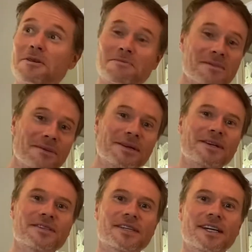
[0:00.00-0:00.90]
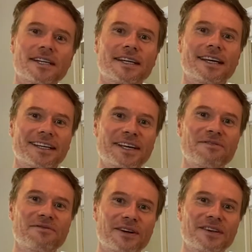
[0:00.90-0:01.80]
maybe outside again
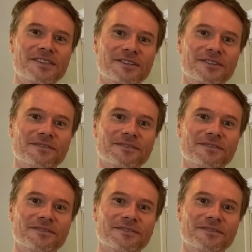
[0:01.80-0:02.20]
very soon.